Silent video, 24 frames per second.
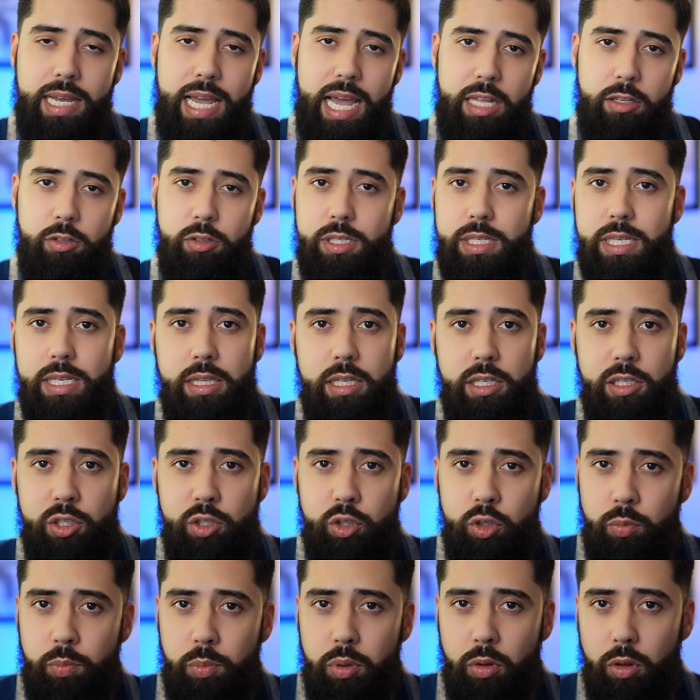and you see these
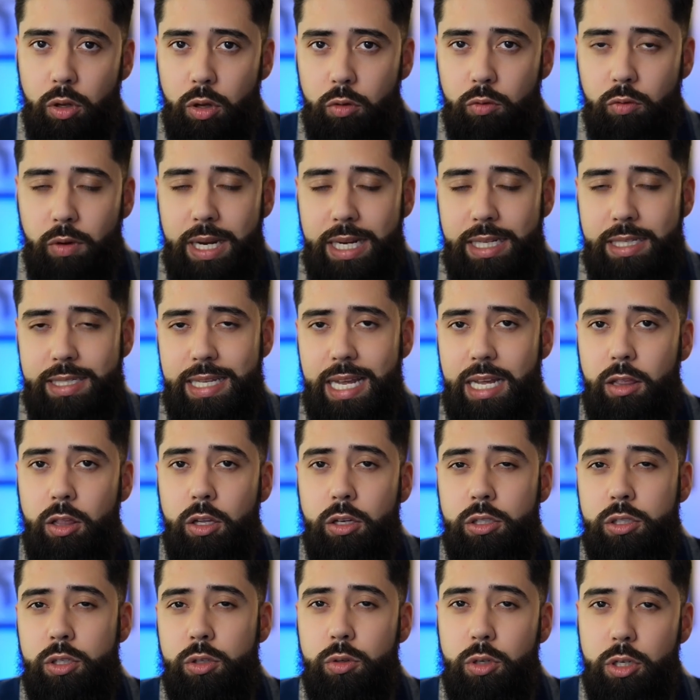super low rates that
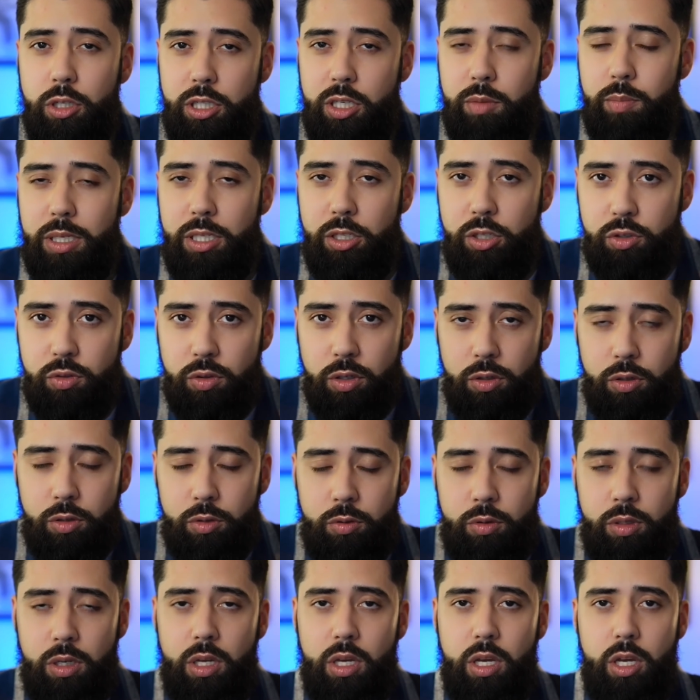look too good to be
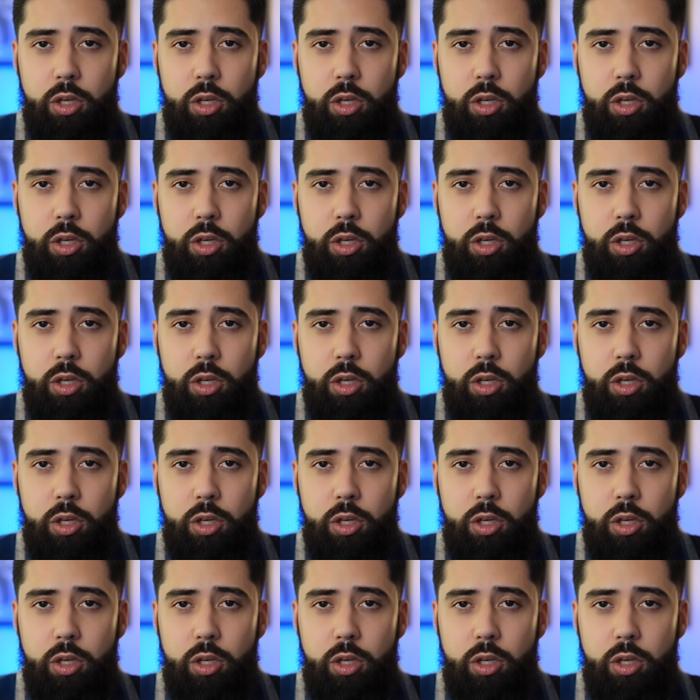true,